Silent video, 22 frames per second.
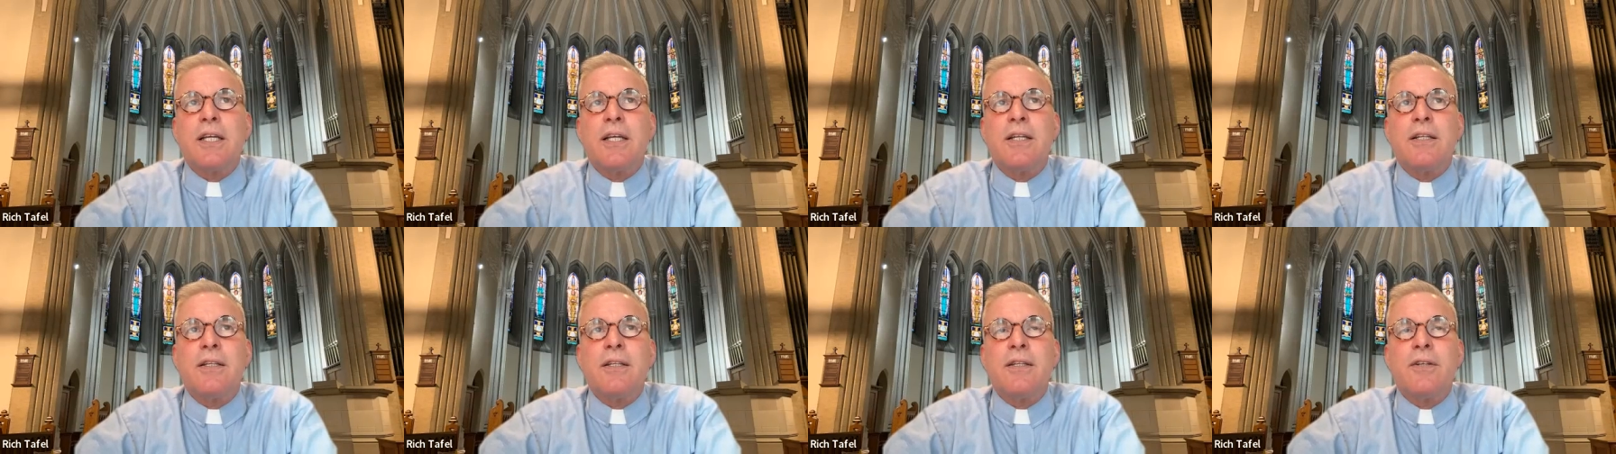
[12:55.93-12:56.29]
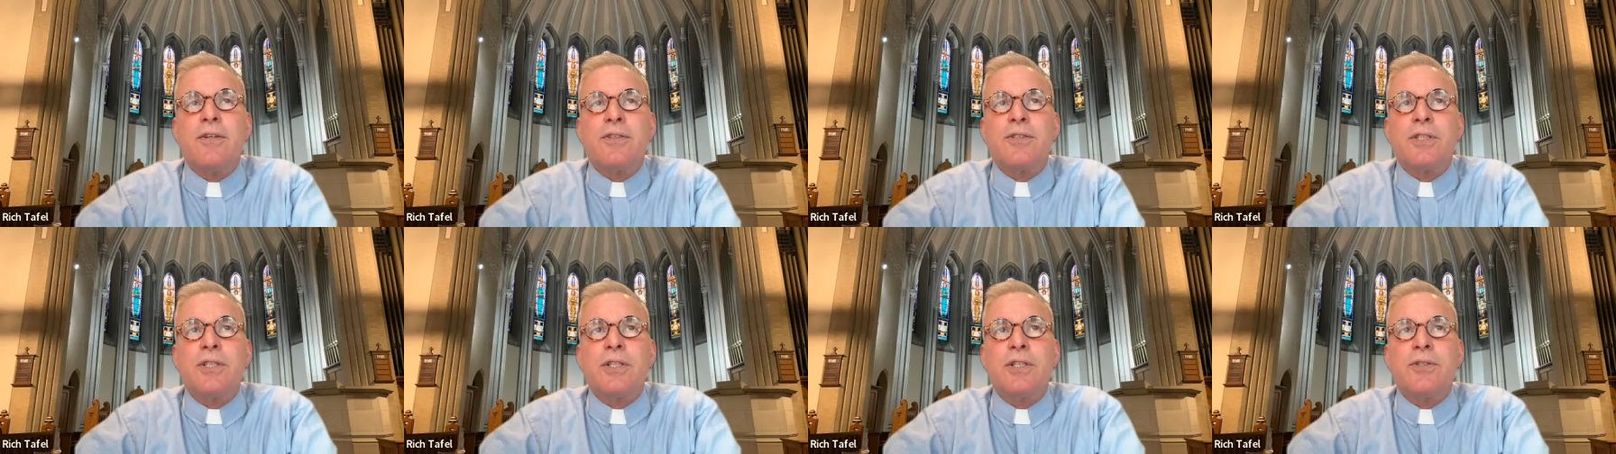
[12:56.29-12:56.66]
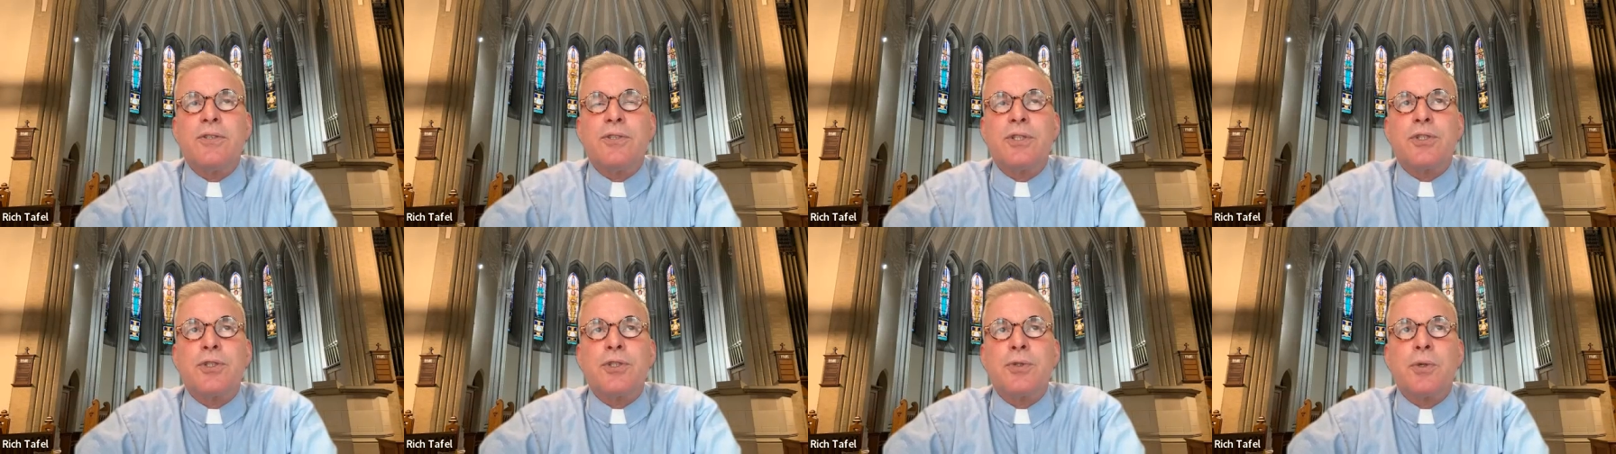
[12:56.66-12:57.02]
and
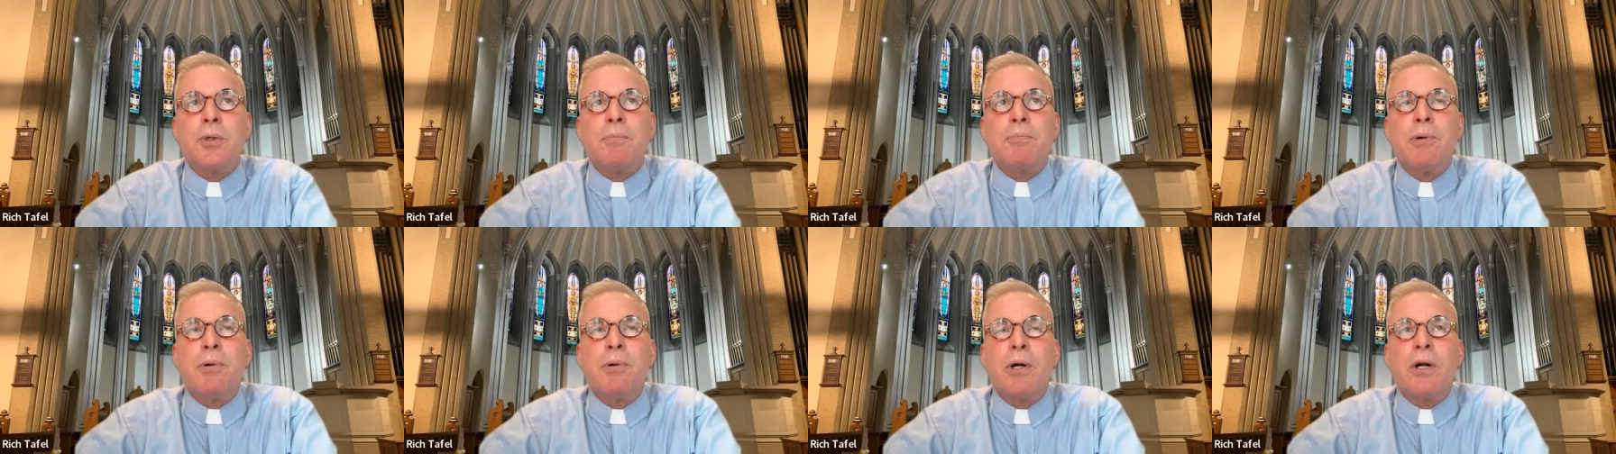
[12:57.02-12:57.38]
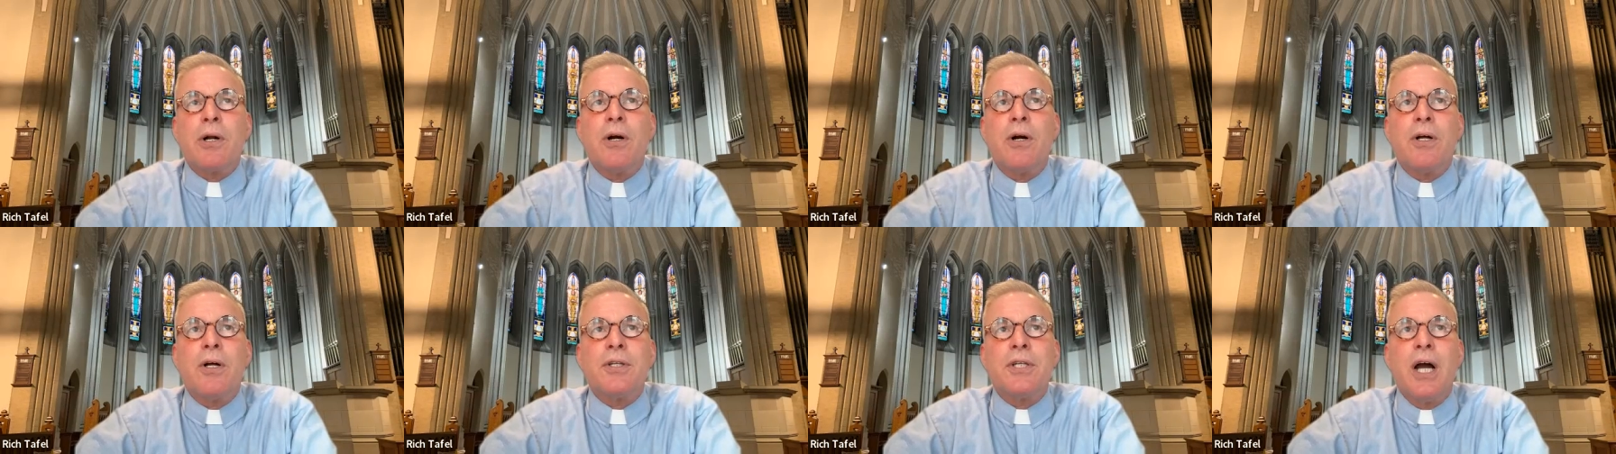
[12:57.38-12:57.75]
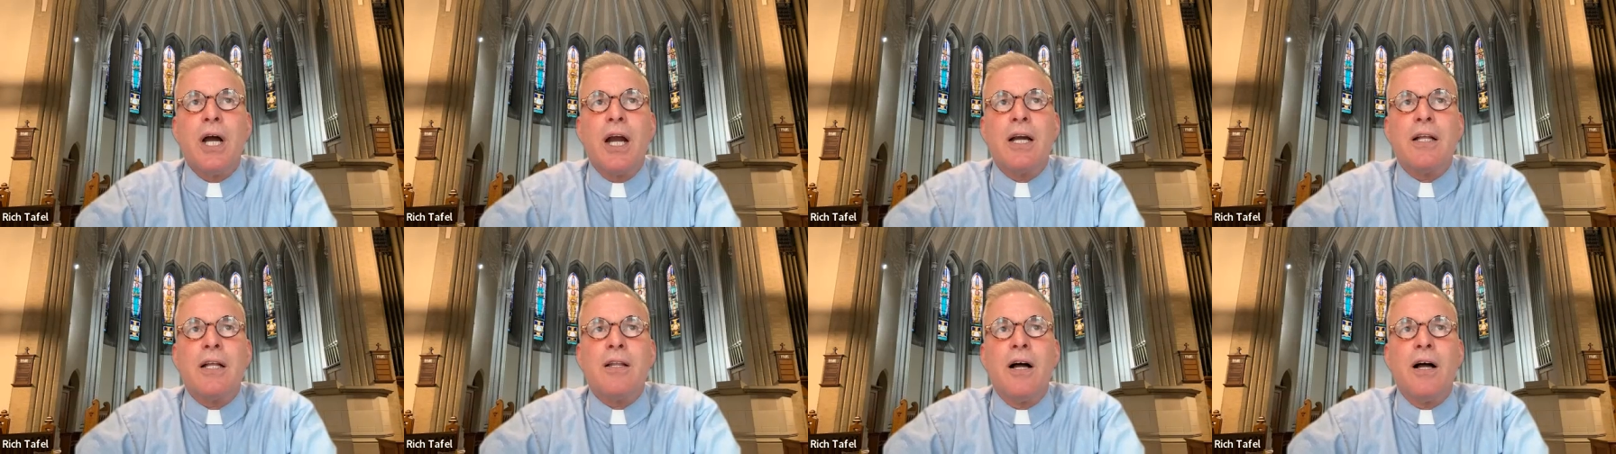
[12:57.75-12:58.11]
there's a short book called
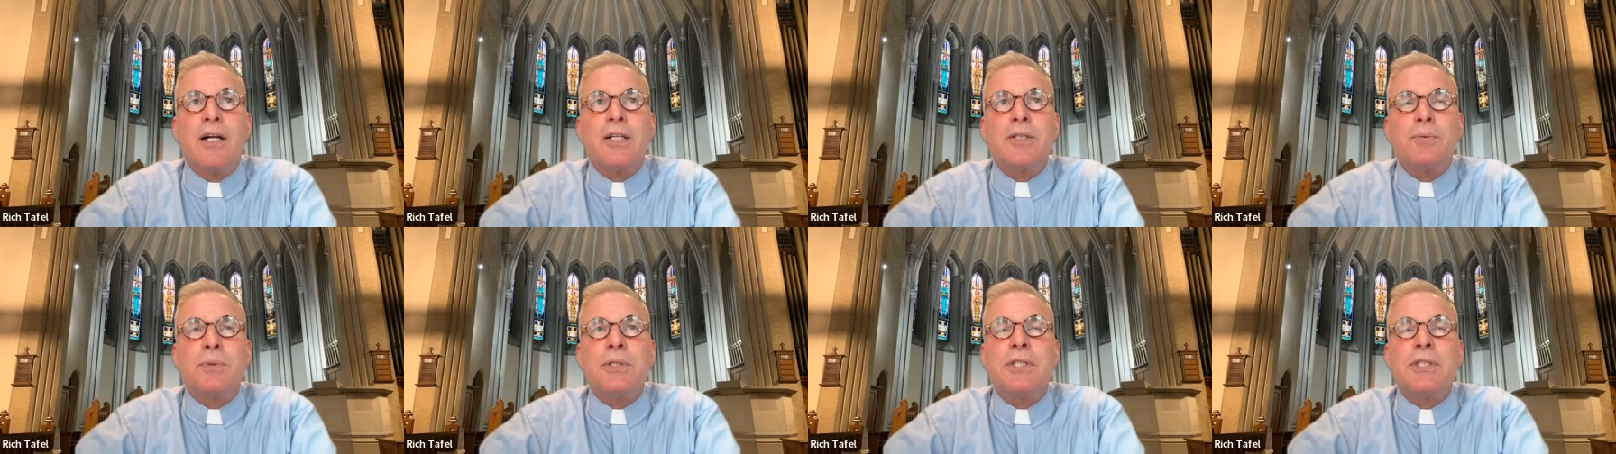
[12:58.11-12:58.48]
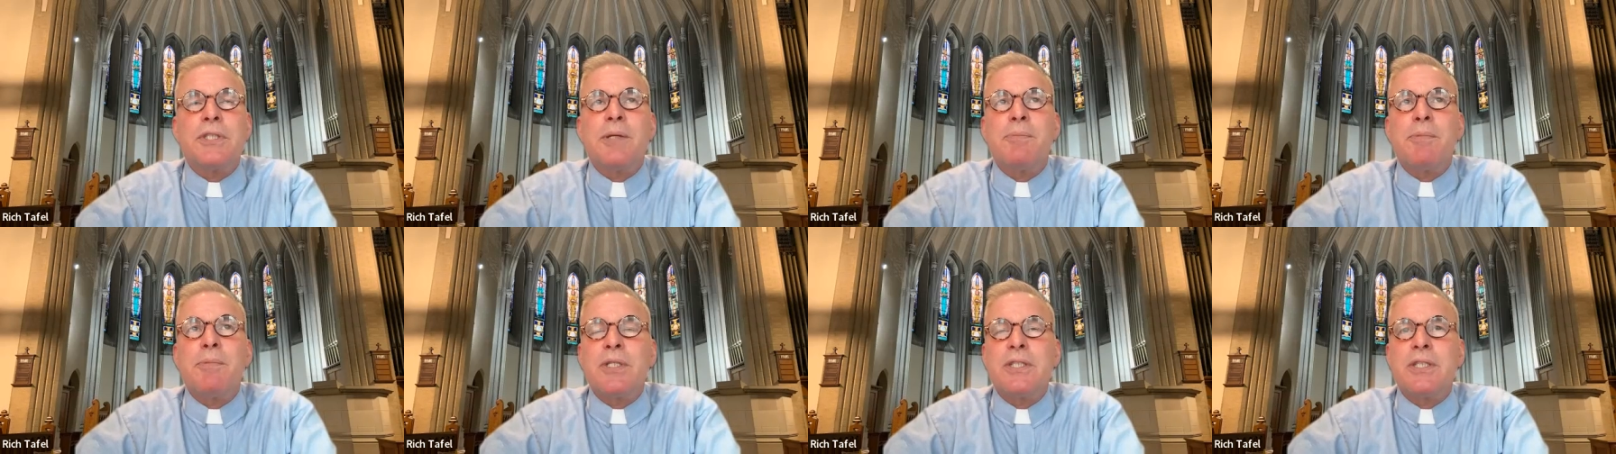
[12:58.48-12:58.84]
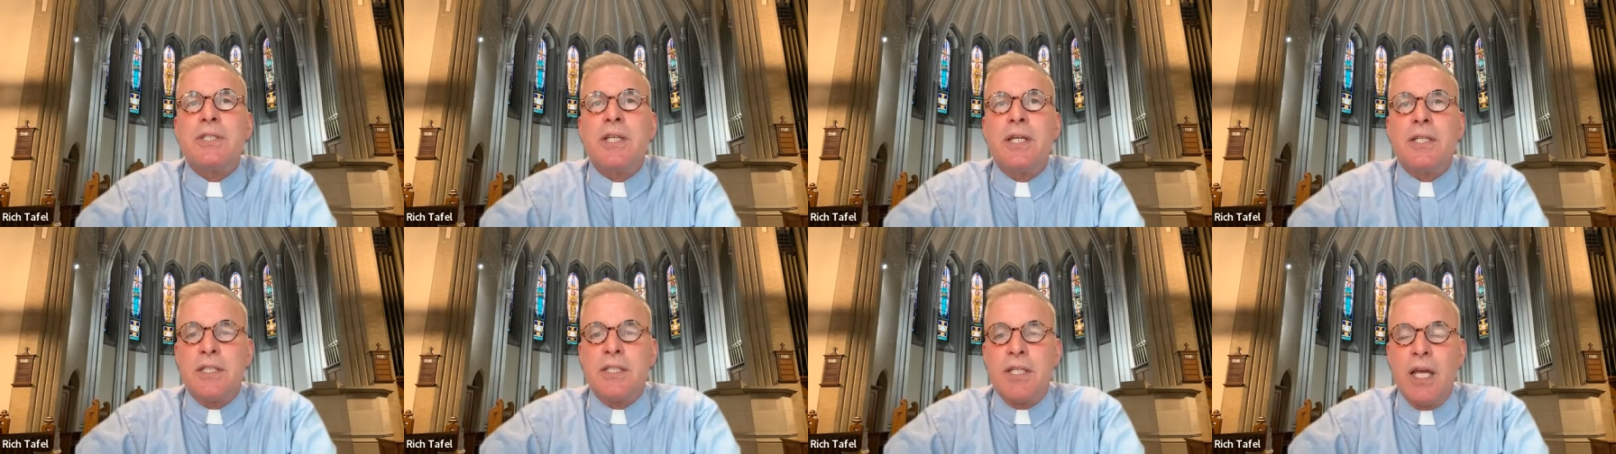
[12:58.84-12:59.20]
Dialogues with Demons
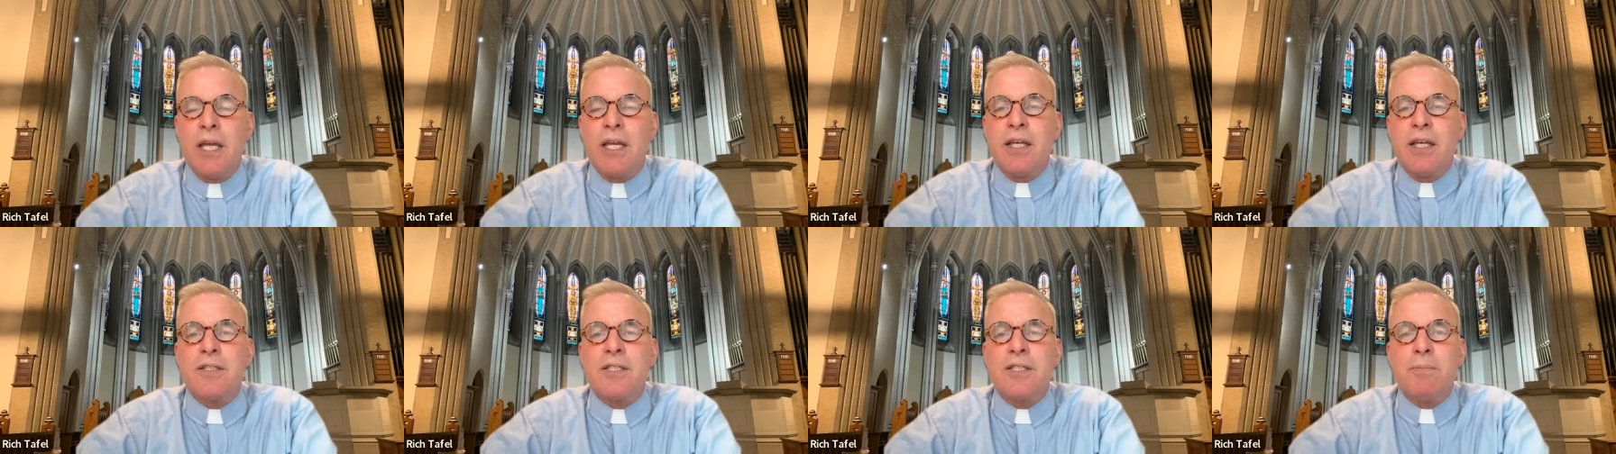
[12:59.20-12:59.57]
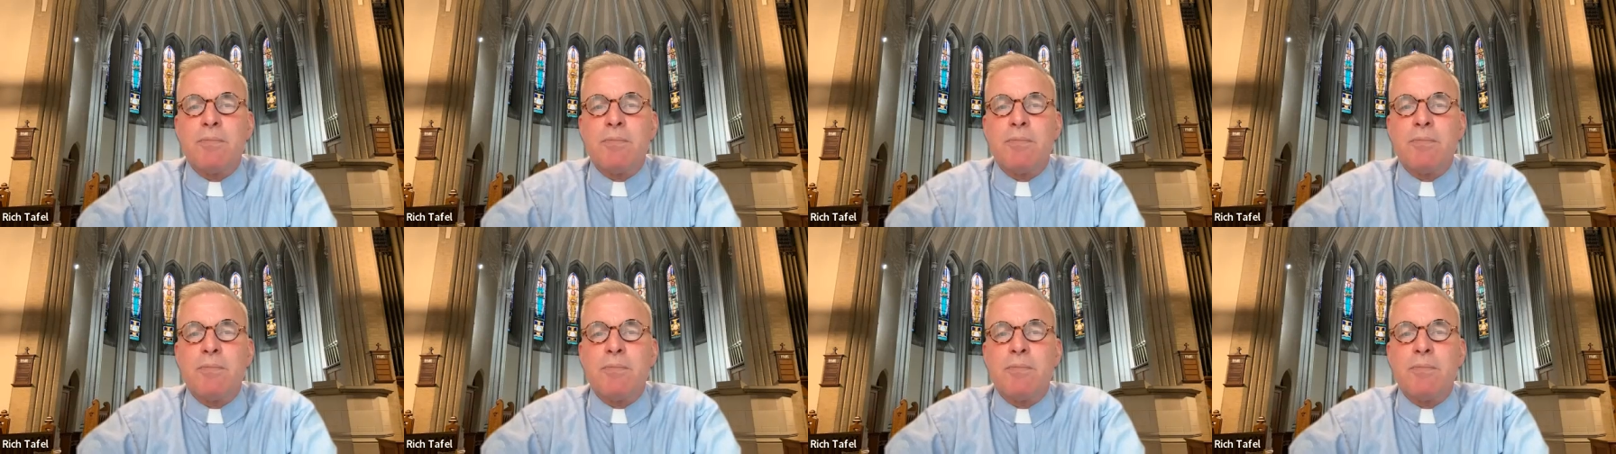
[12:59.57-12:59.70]
that's taken